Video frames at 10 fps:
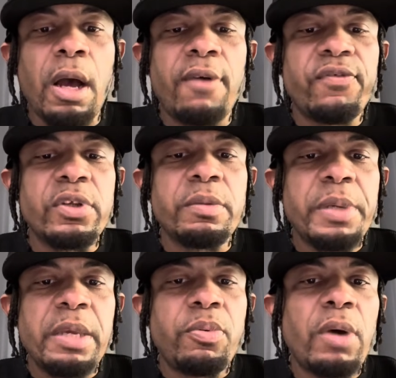for the
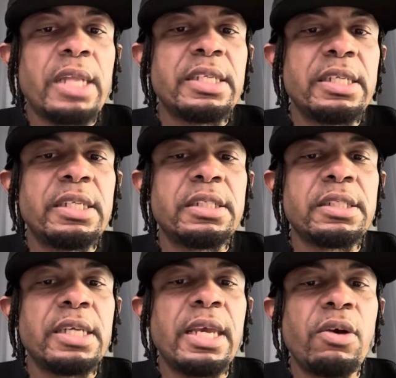people. I did this
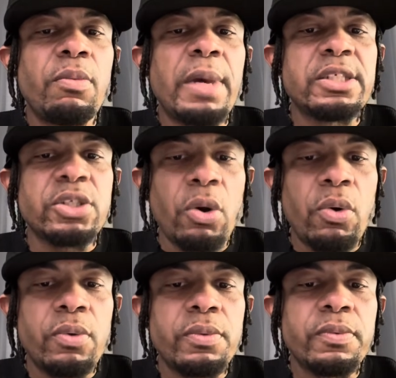to heal my
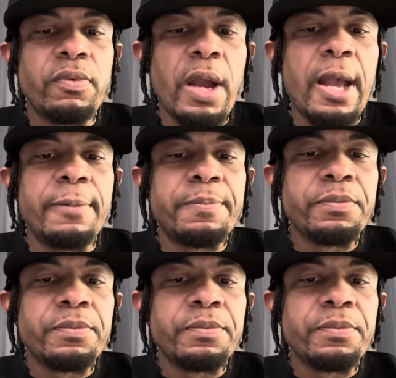soul. Right.